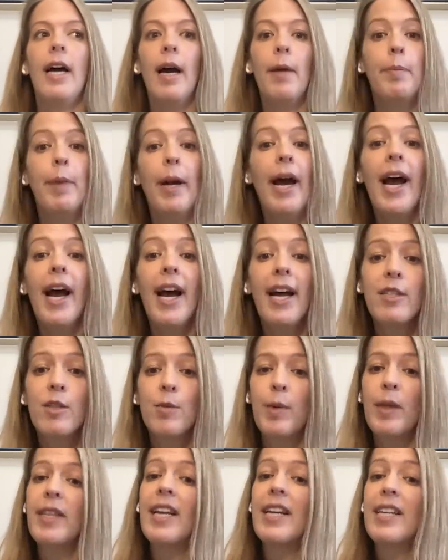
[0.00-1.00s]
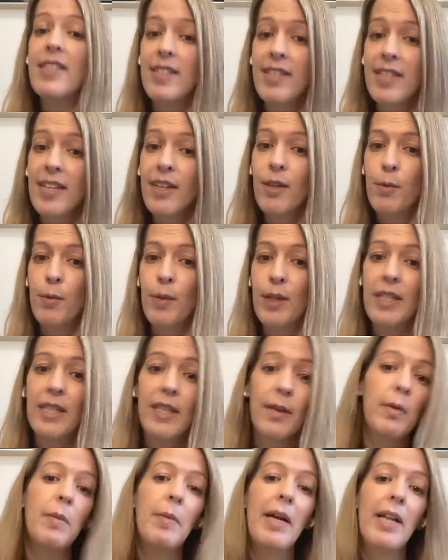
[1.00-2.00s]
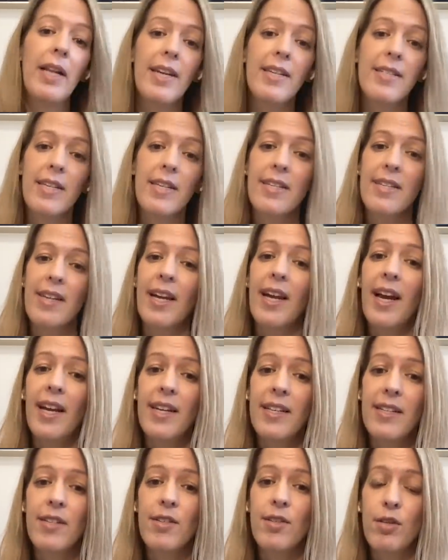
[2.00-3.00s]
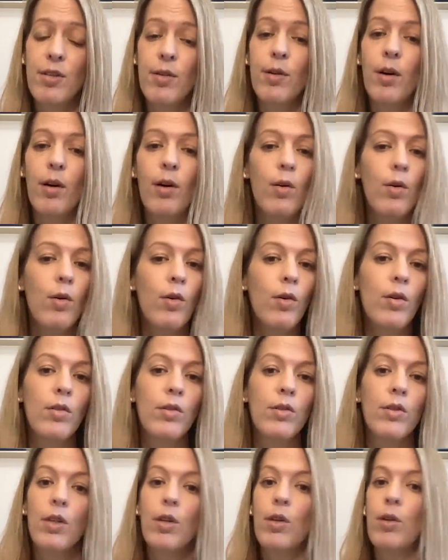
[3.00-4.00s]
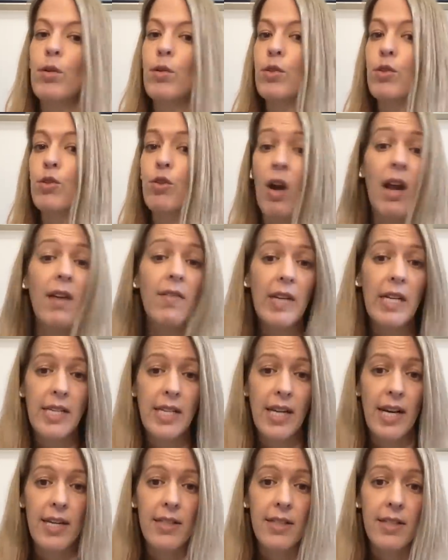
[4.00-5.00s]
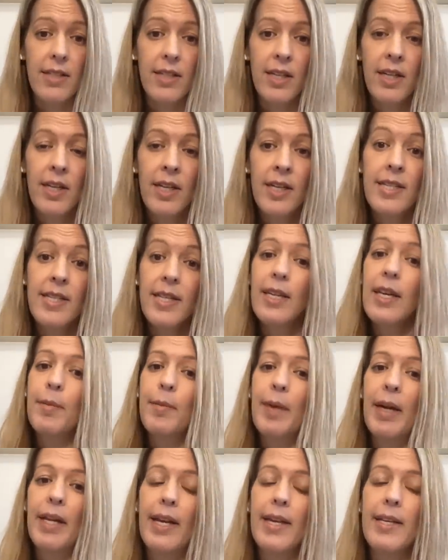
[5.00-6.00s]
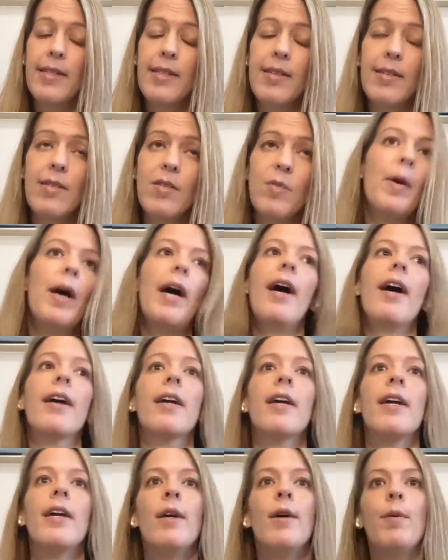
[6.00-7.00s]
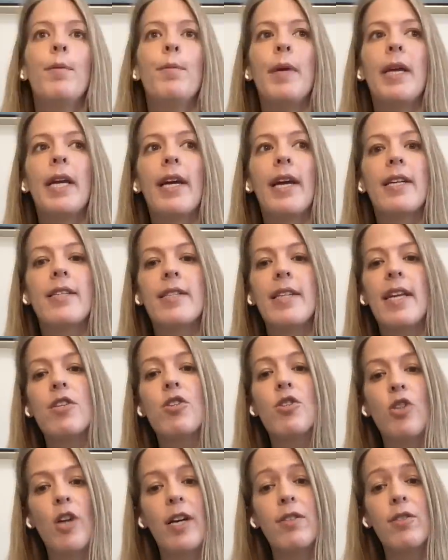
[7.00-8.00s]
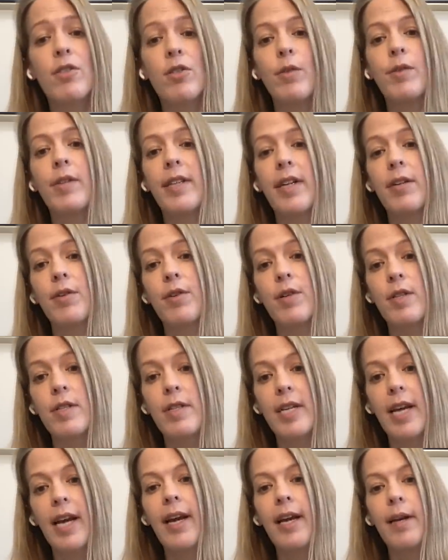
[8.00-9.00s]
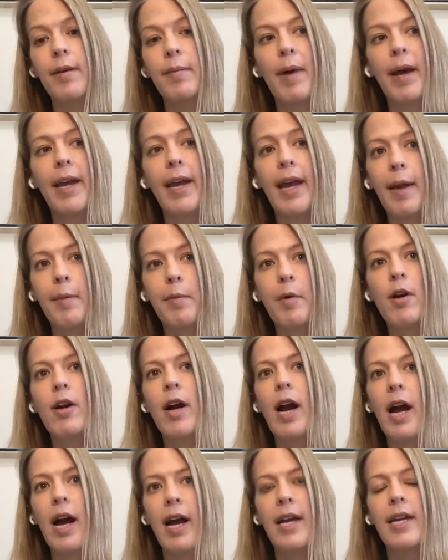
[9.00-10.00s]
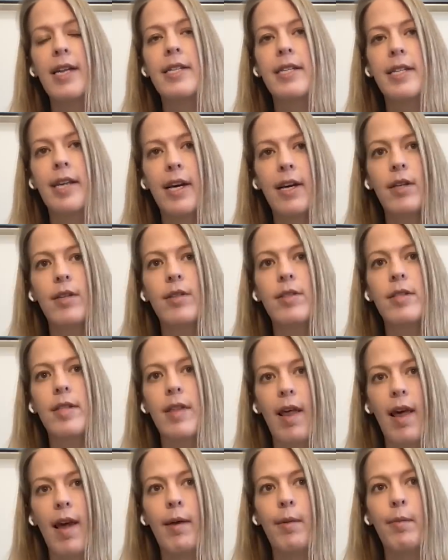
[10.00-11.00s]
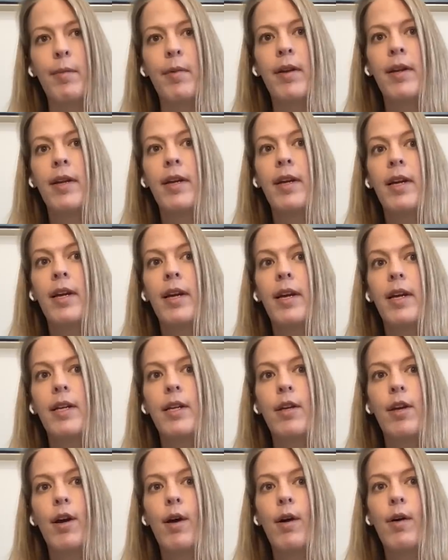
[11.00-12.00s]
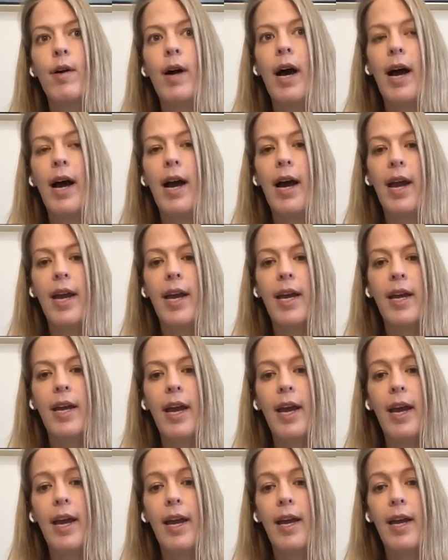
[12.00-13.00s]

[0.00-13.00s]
I passed, but they still wouldn't give me my license. I had to do a whole new driving test to get my license back because they just don't understand. My MRI tells them, you know, I